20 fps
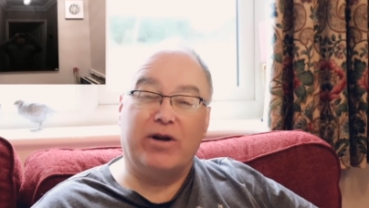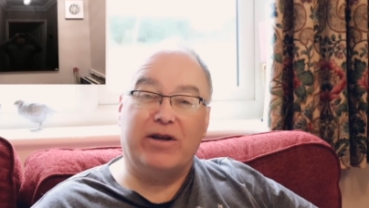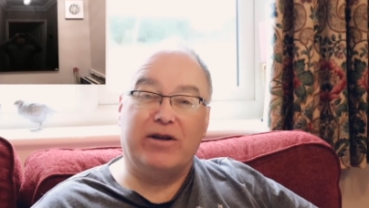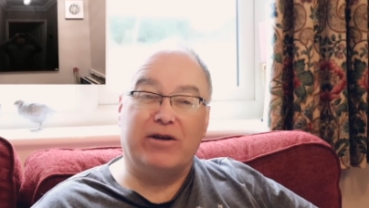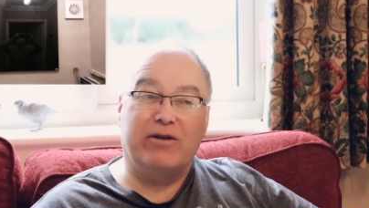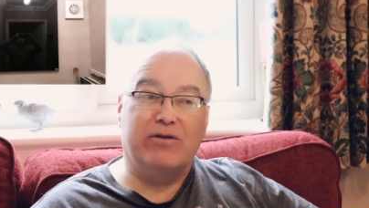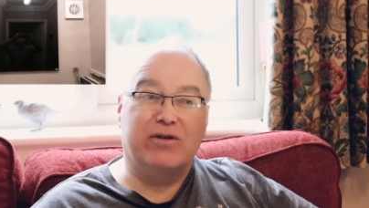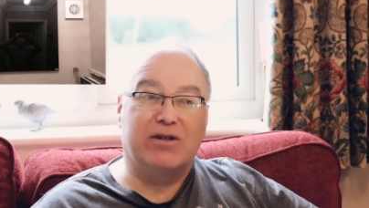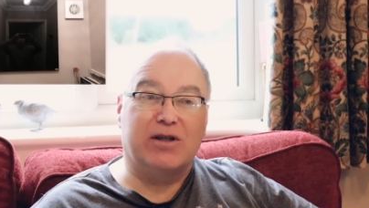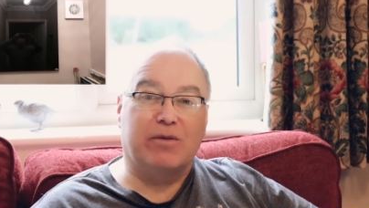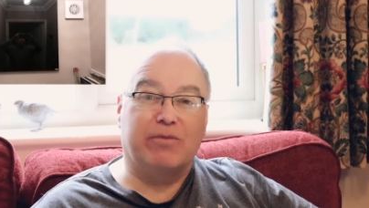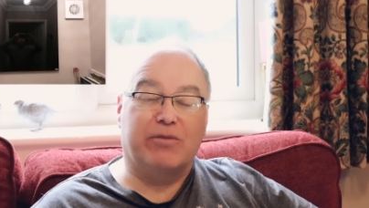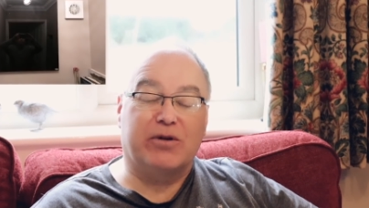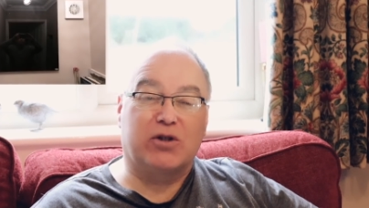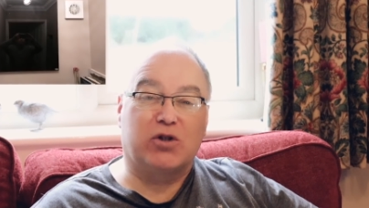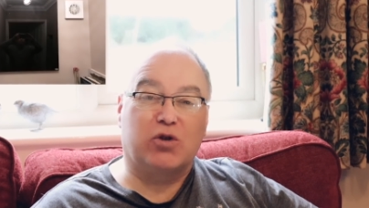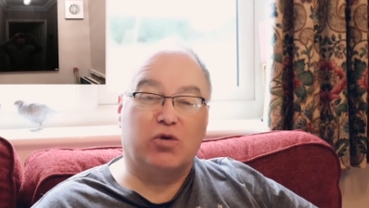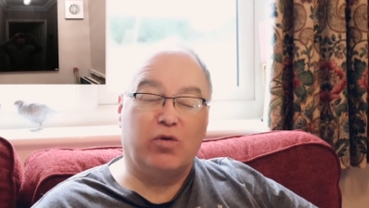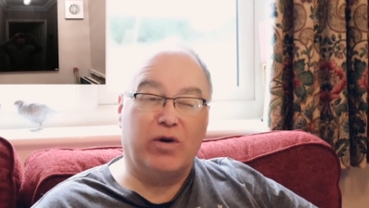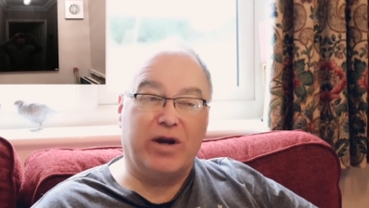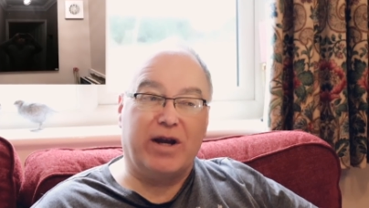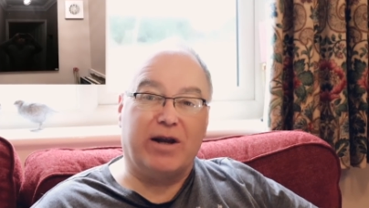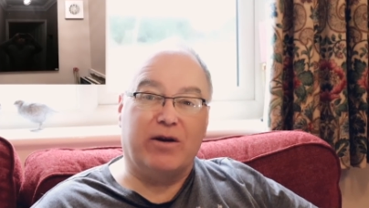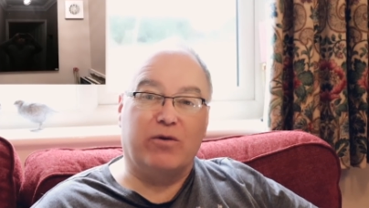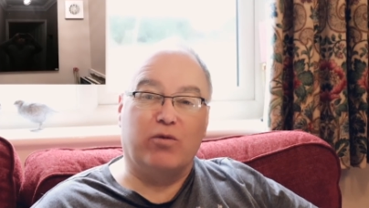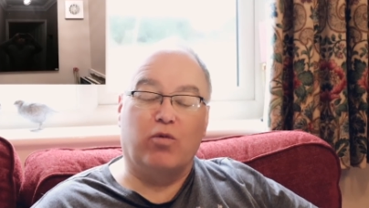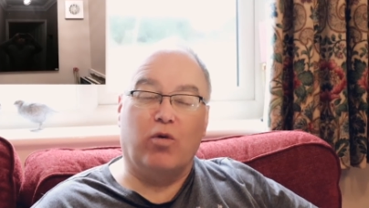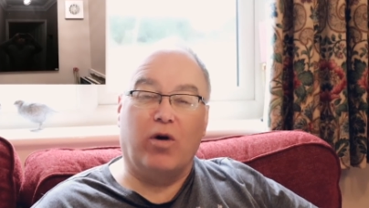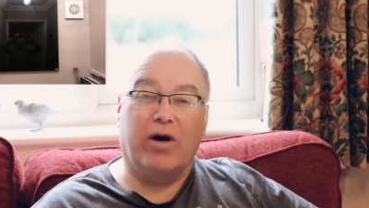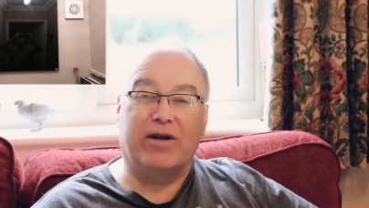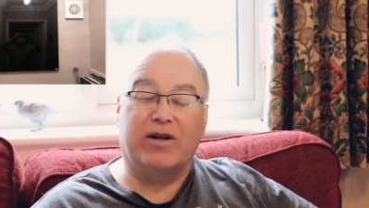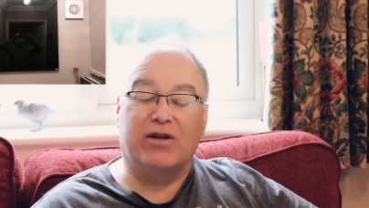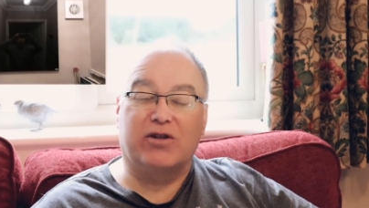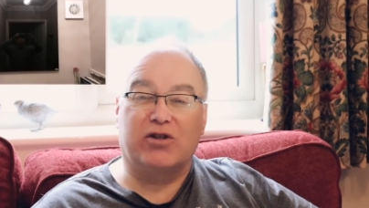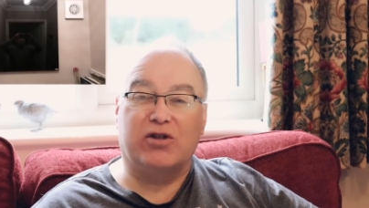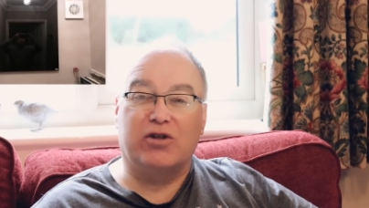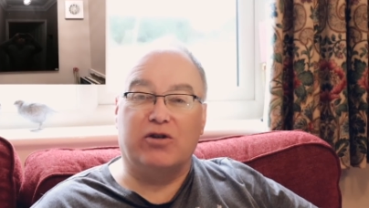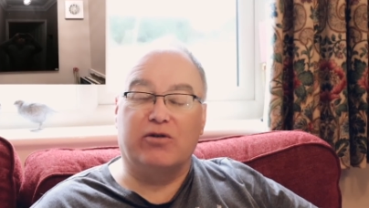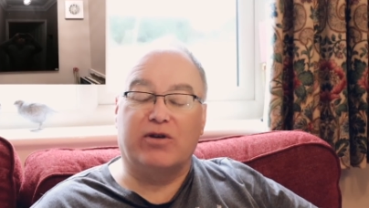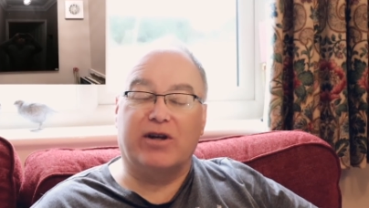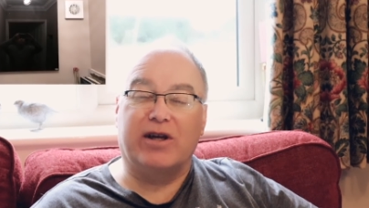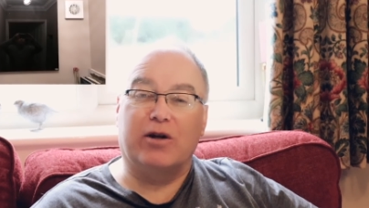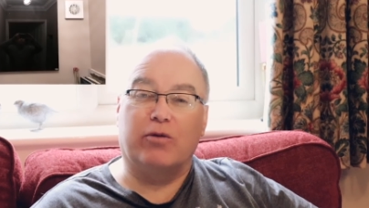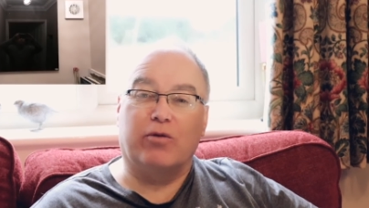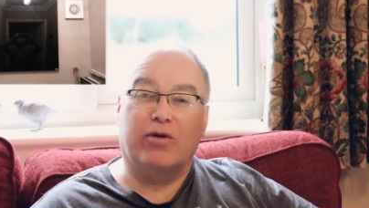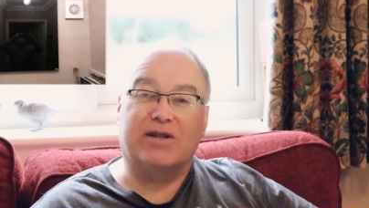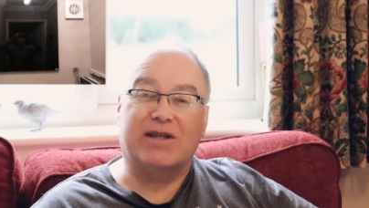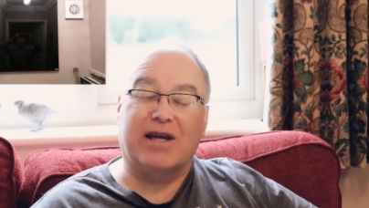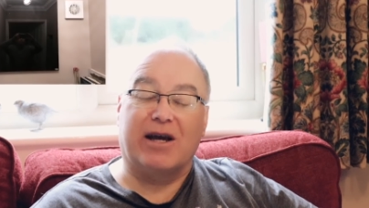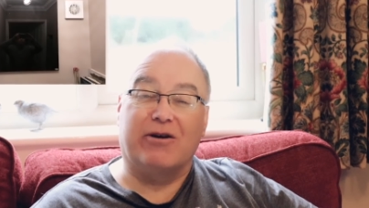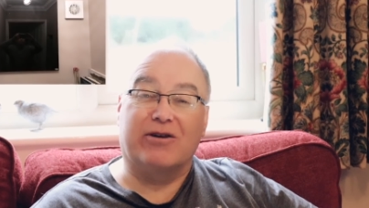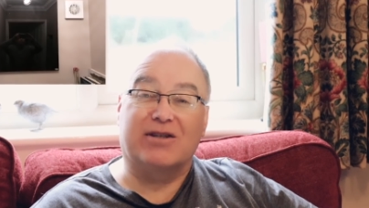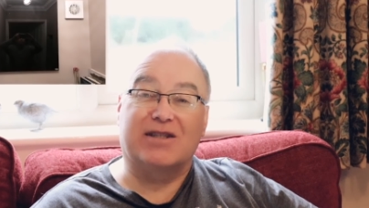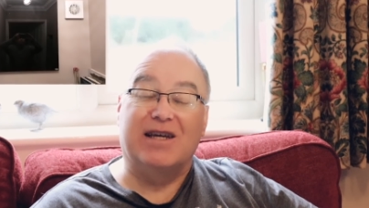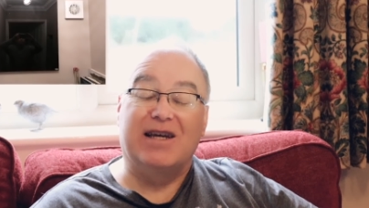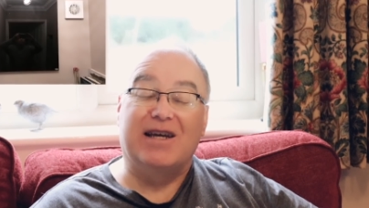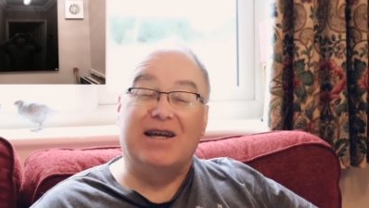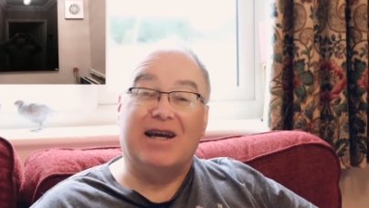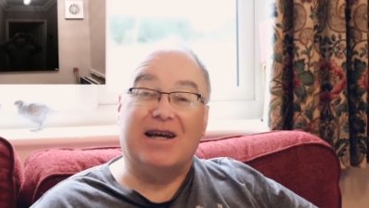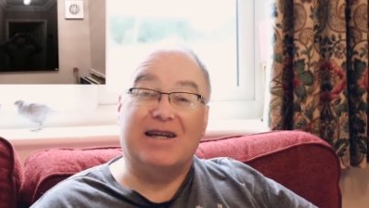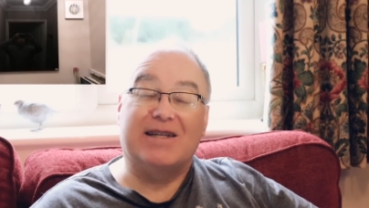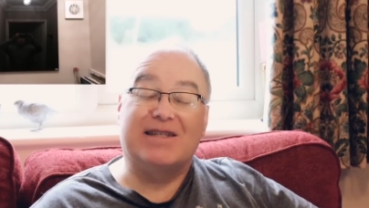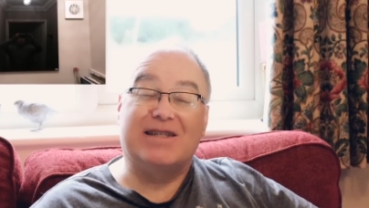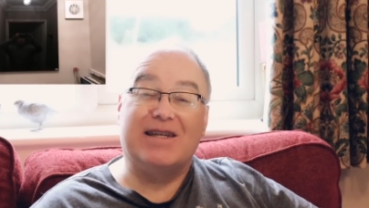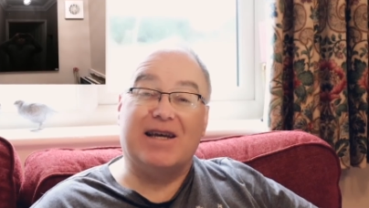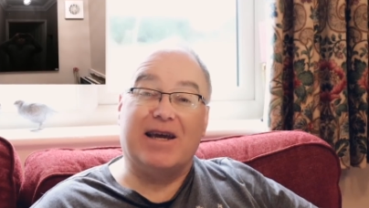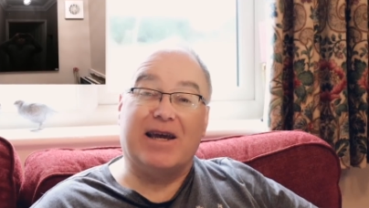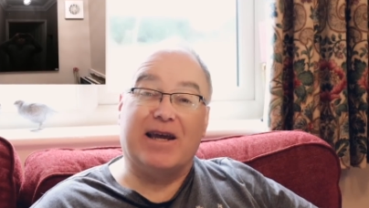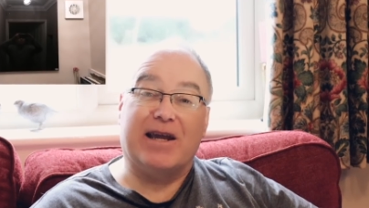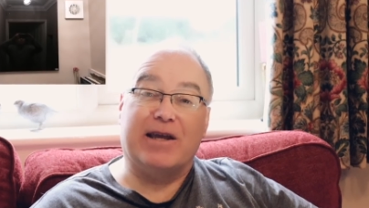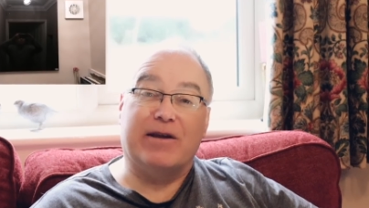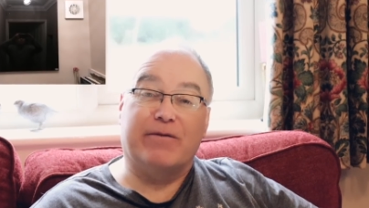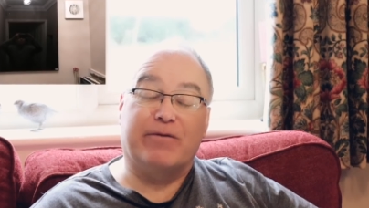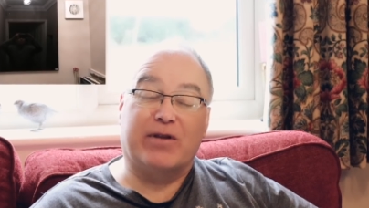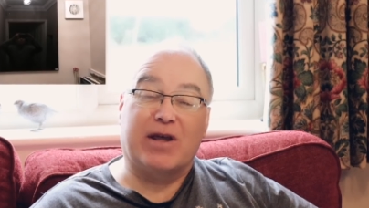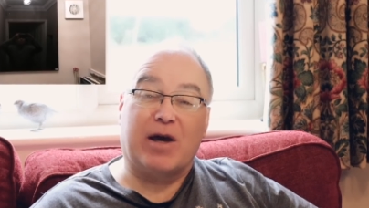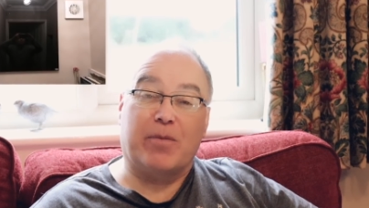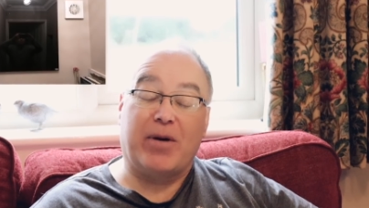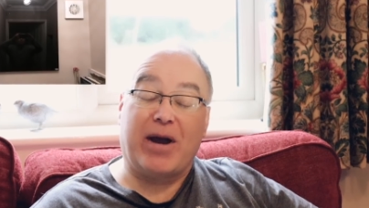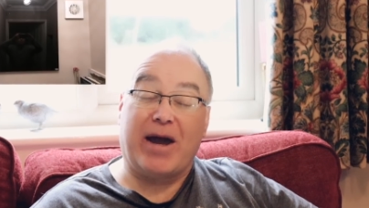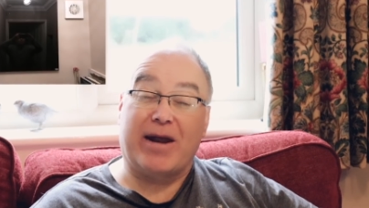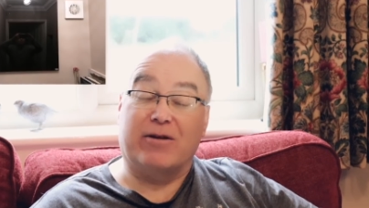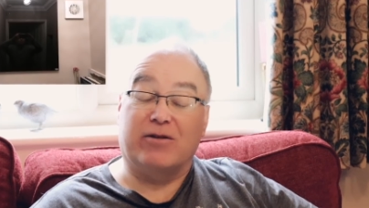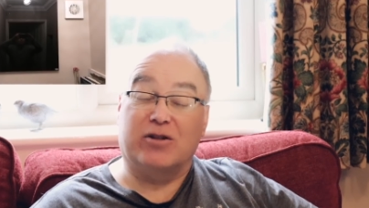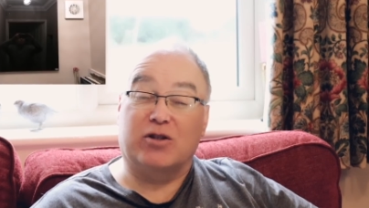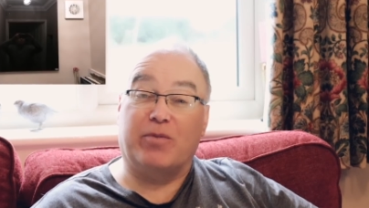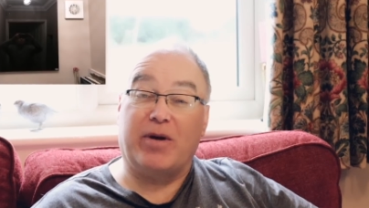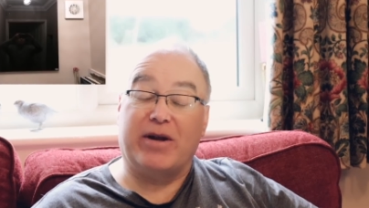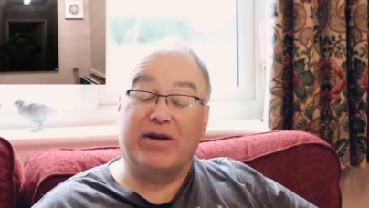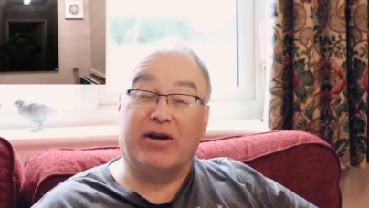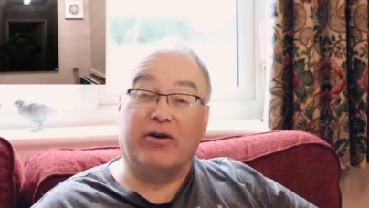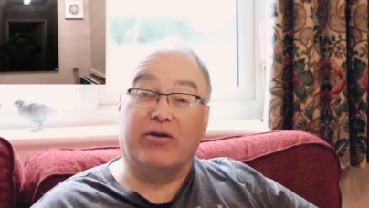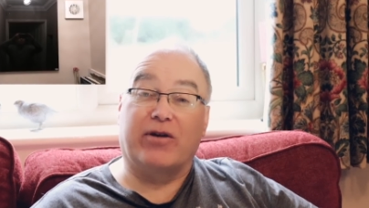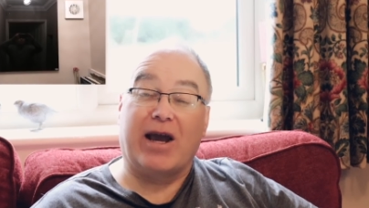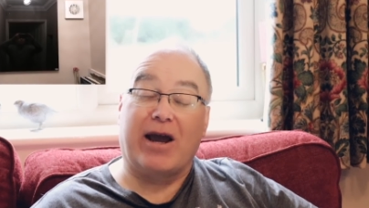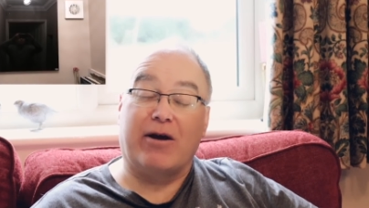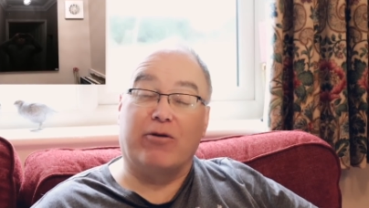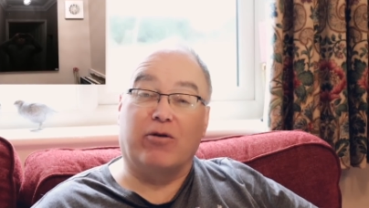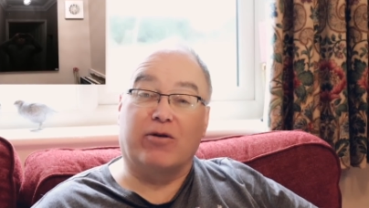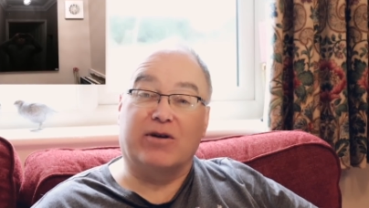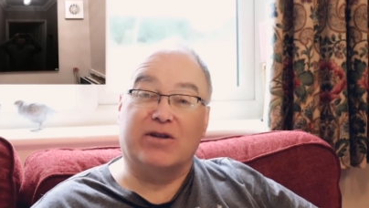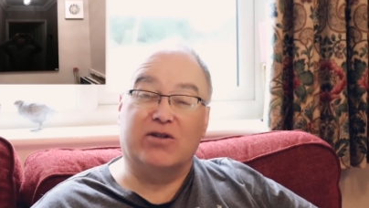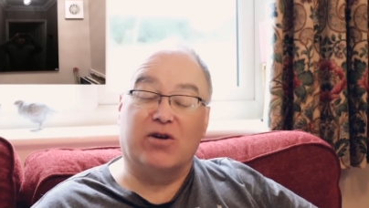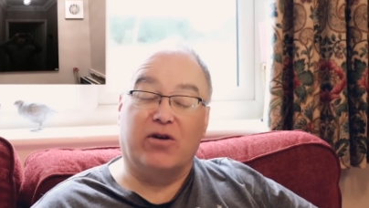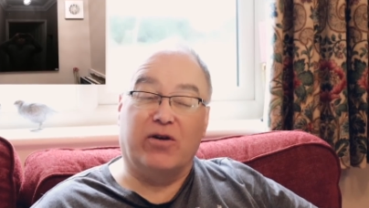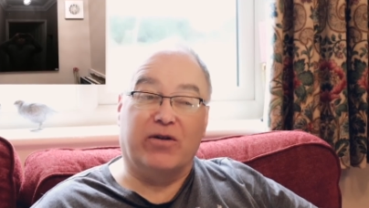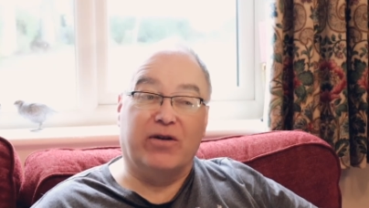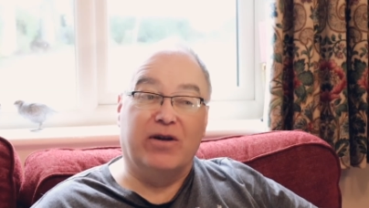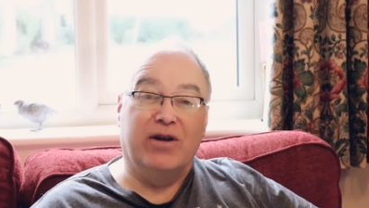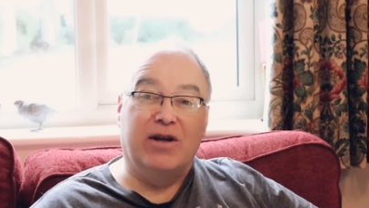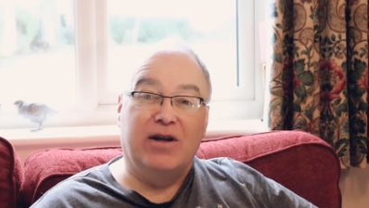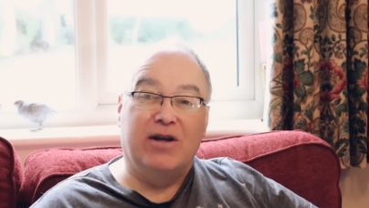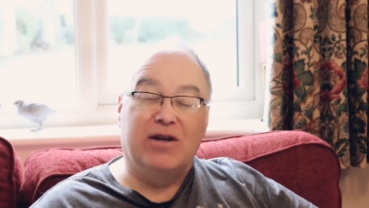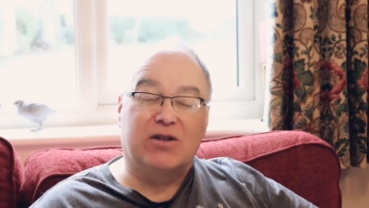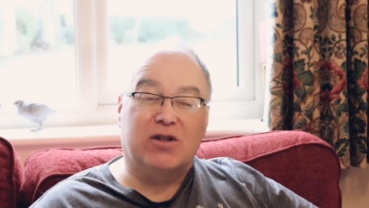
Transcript: we're using between one and two kilowatt hours a day for that panel, depending on how long it's on.